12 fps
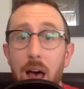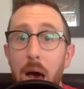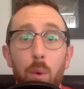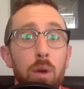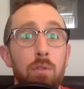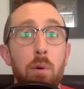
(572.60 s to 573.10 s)

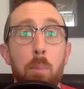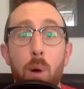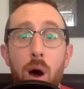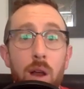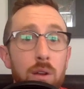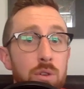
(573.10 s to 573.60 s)
I would have
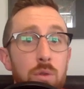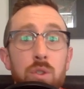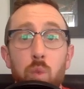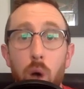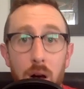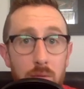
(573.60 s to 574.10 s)
applauded you
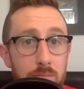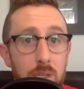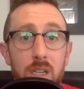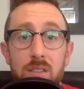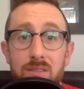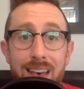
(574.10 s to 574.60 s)
as well,
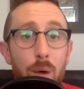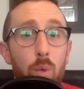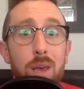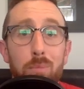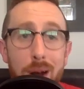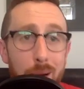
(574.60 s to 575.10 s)
because that
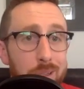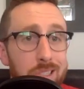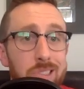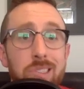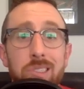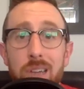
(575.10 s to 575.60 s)
week probably
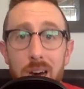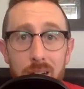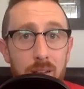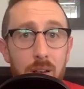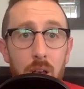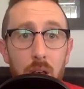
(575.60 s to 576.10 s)

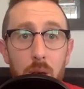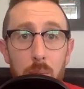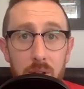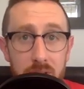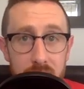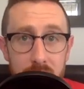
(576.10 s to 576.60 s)
sucked.
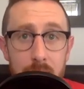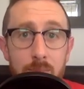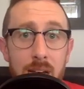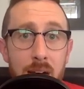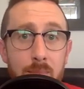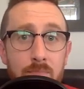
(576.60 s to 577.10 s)
But at the same
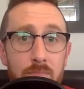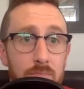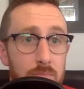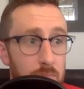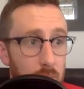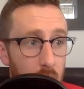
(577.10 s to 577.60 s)
time,
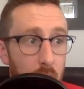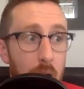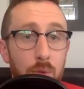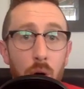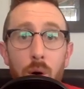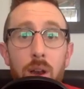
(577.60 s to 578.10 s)

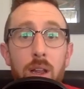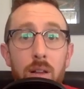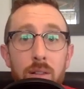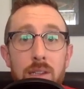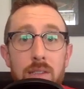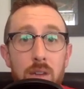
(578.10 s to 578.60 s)
I'm going
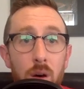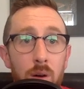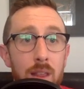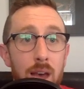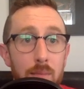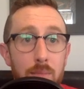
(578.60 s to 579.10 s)
into this
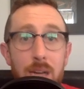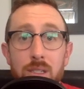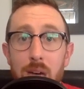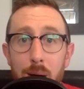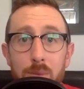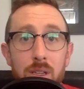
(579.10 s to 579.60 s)
knowing that my
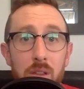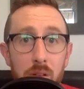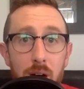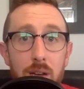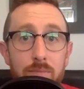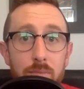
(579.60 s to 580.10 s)
job is on the line.